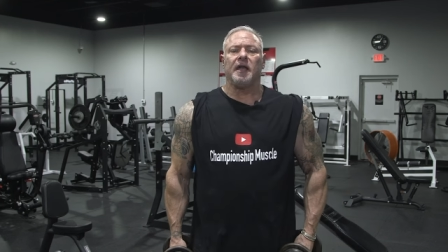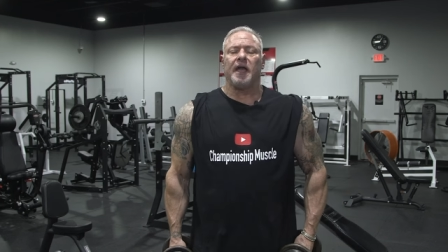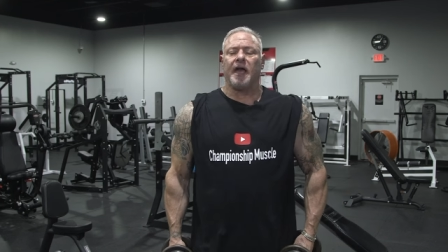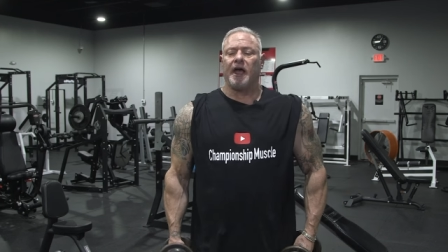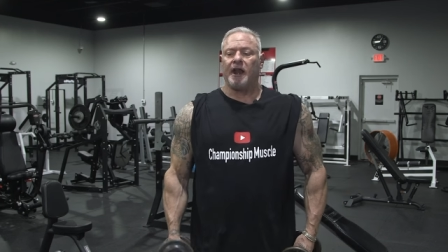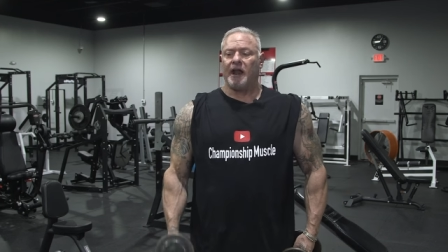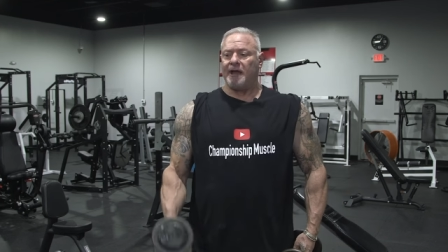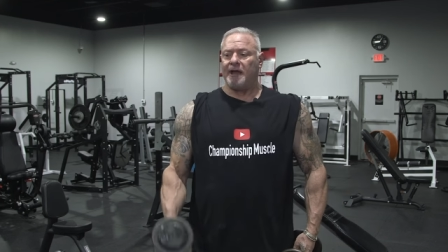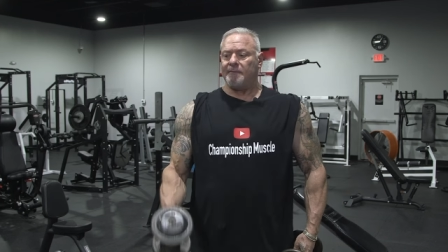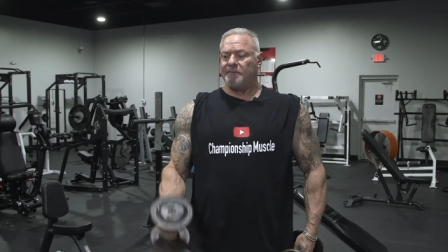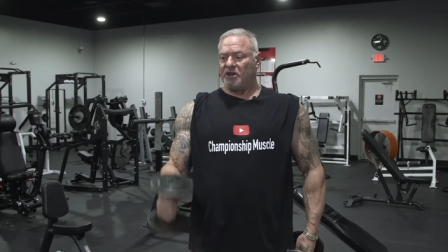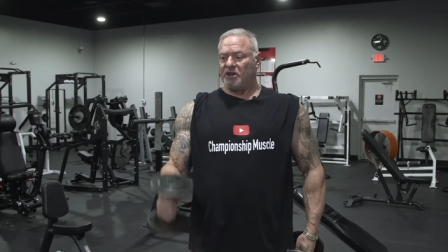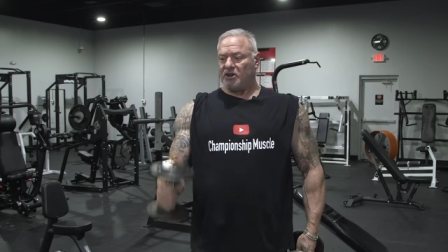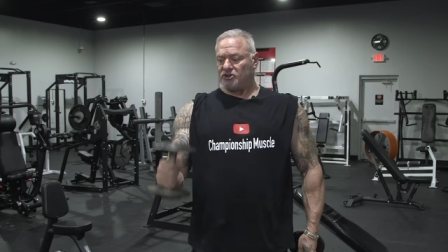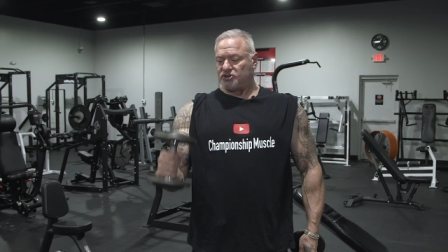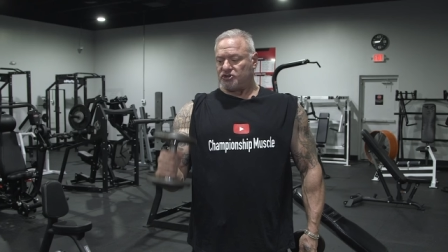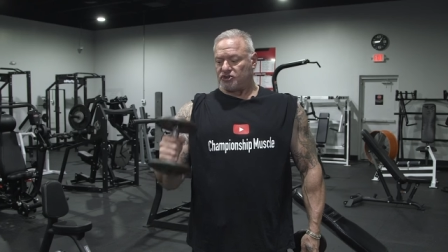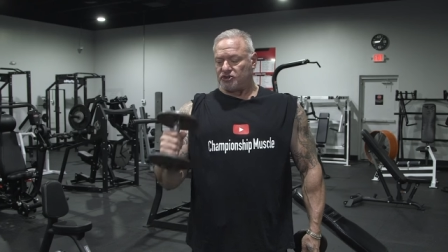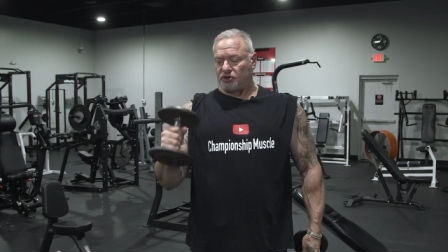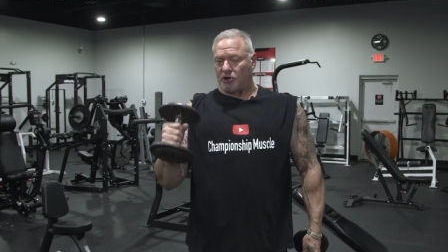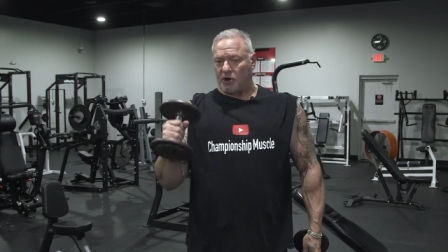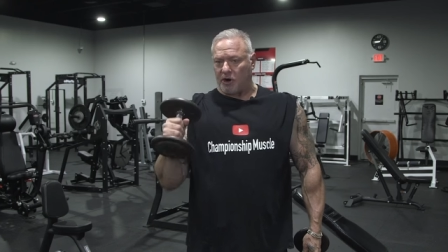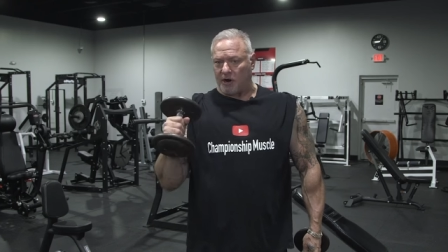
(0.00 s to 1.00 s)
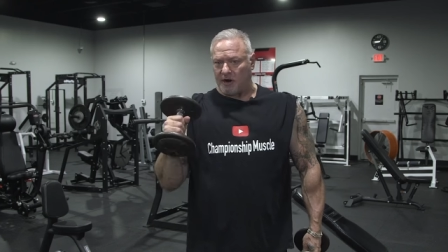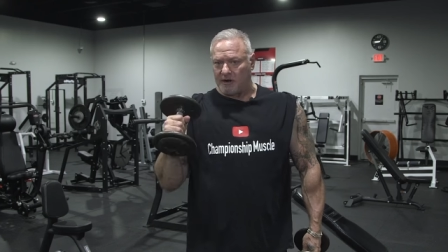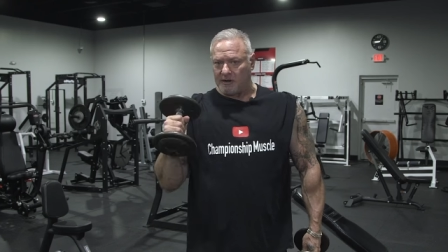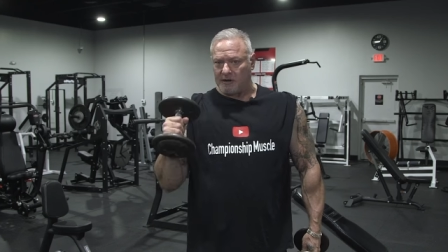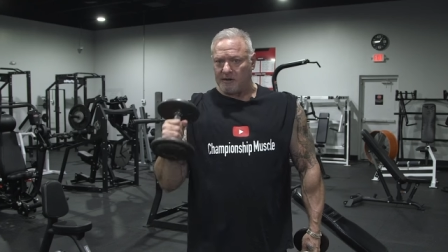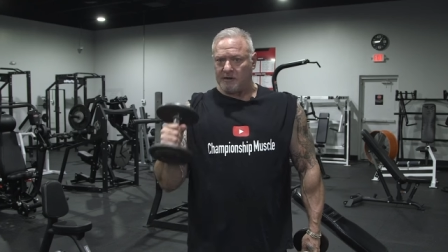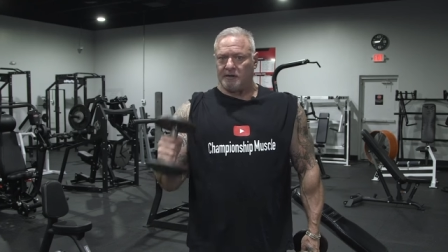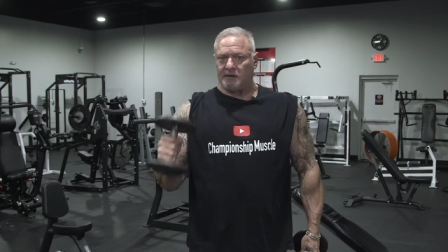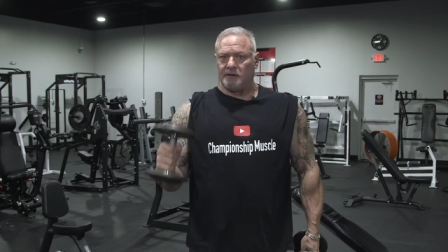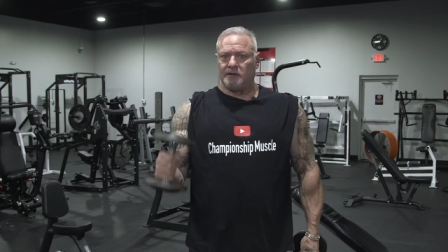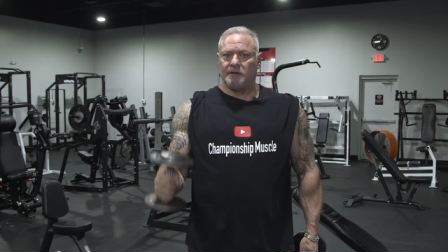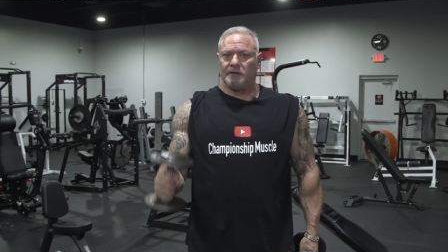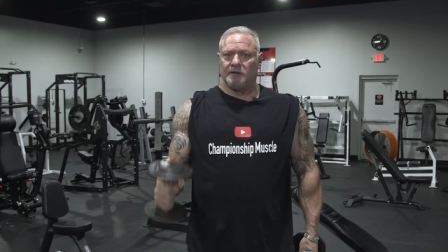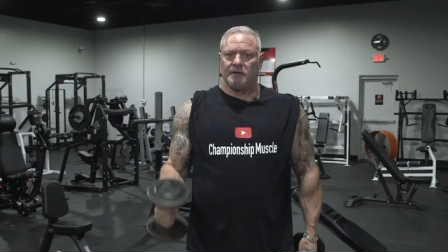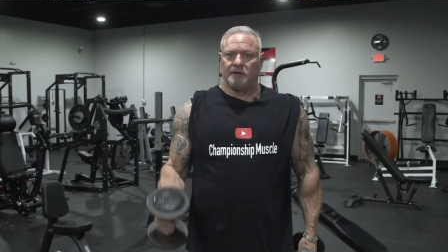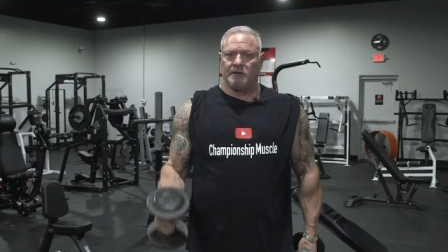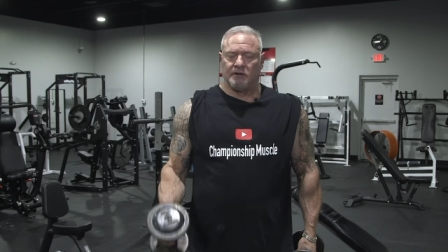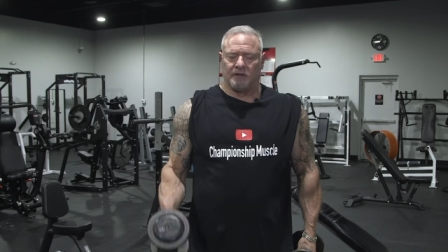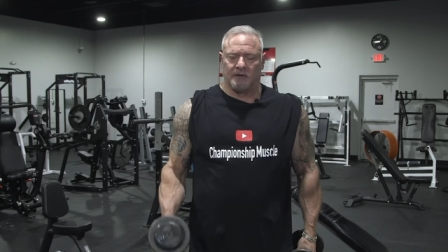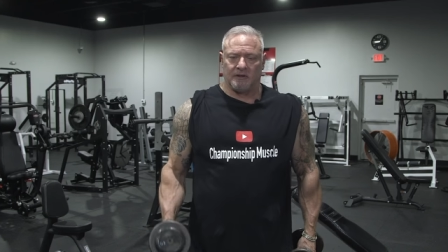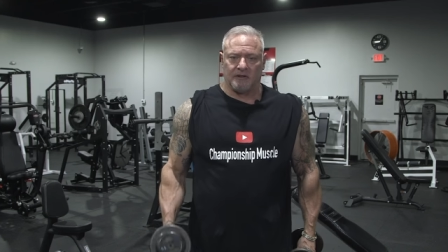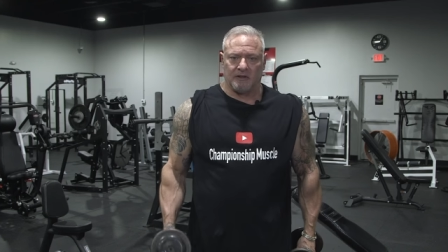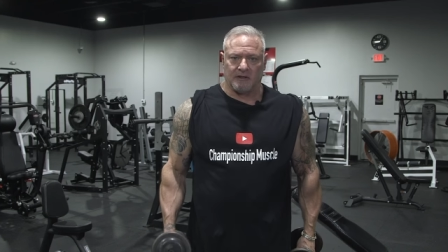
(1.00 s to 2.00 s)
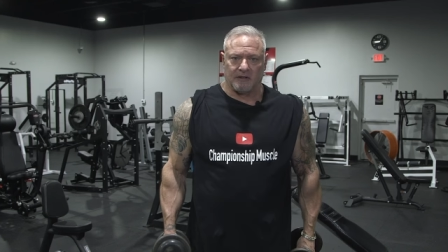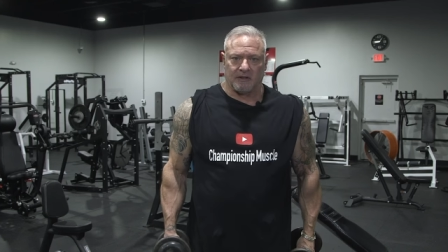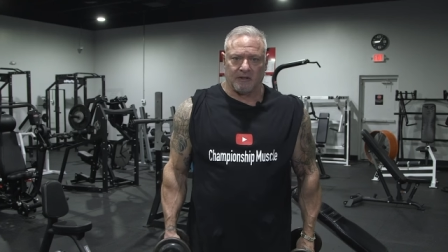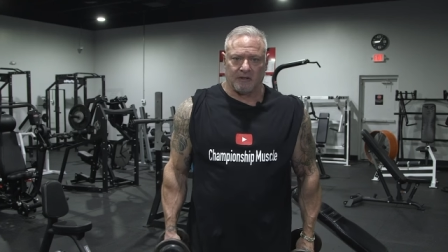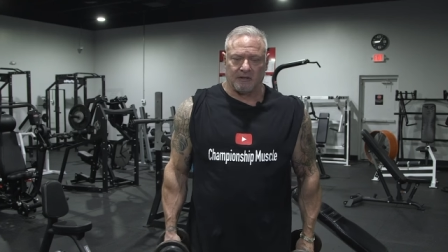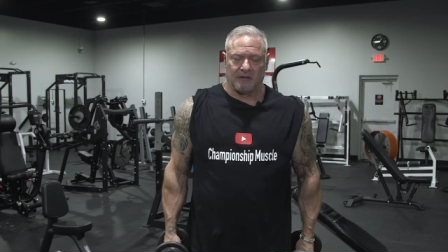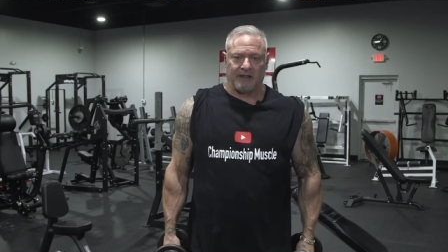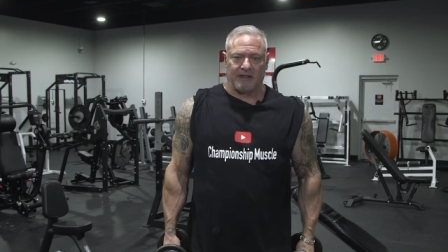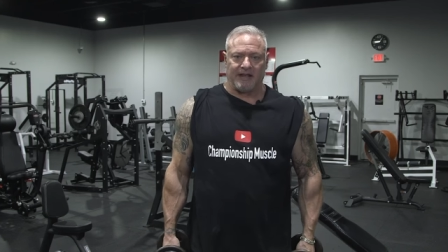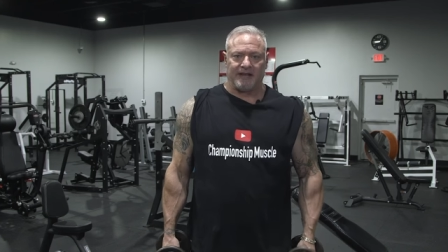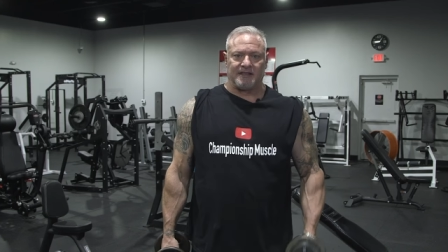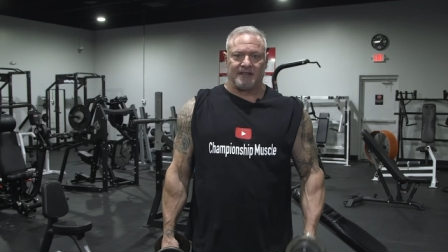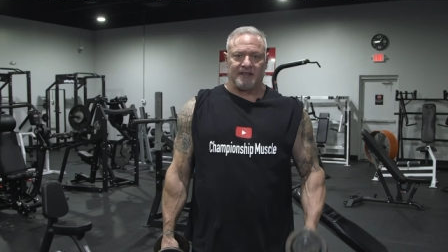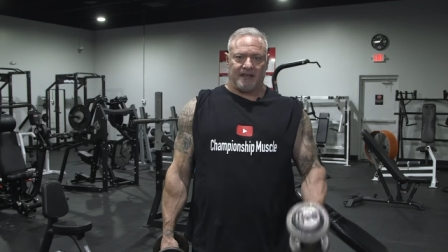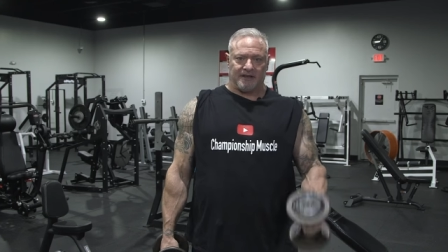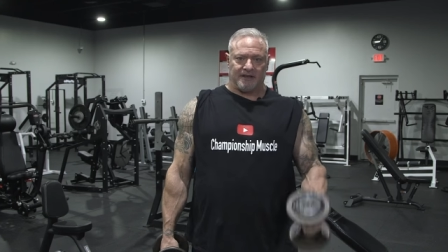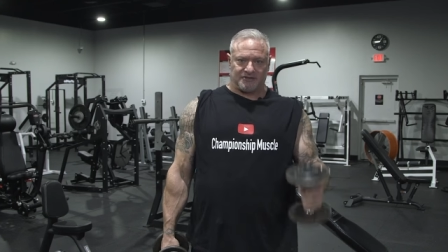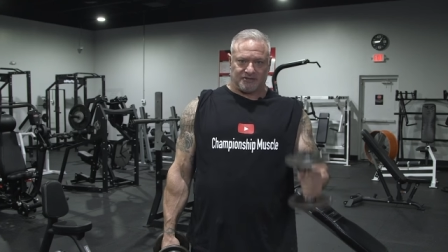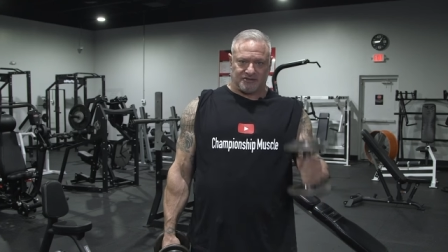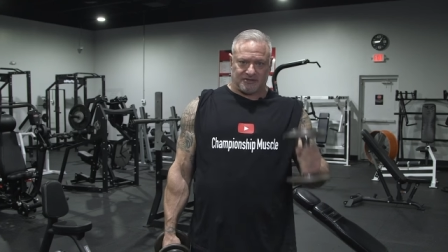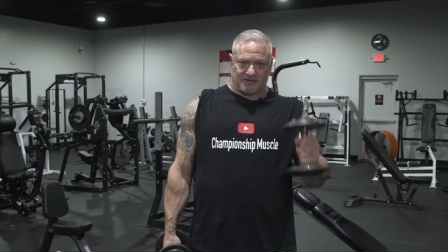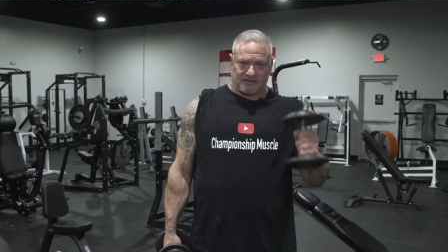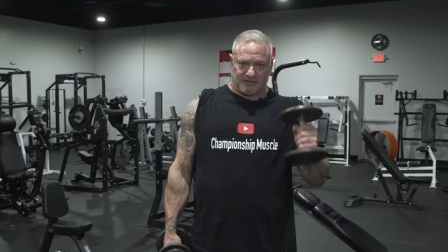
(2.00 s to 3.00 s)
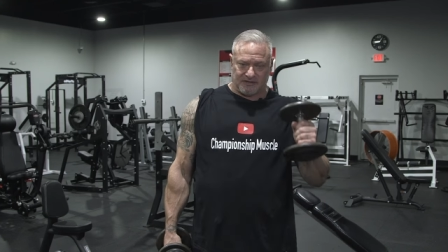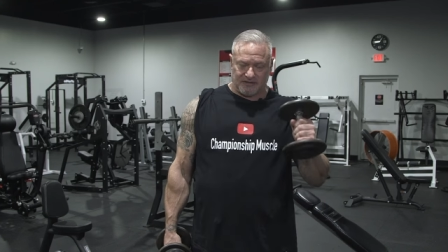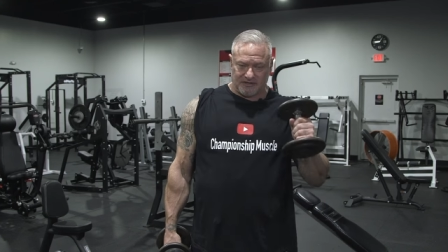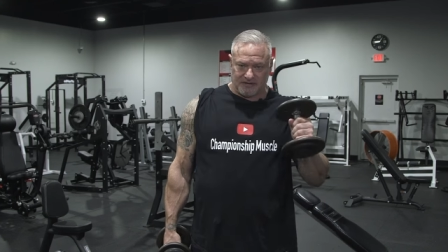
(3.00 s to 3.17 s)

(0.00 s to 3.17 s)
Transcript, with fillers: and I'm gonna start like this.